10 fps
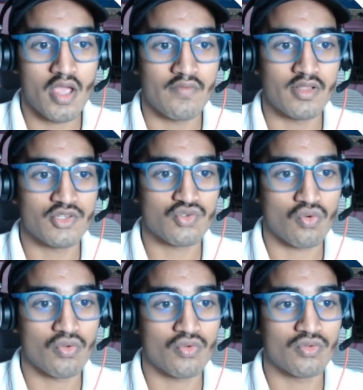I will
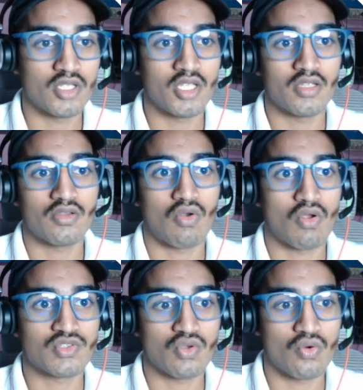show you the
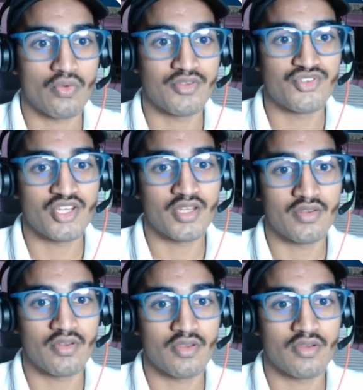cross
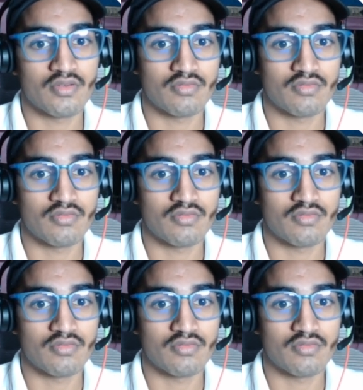origin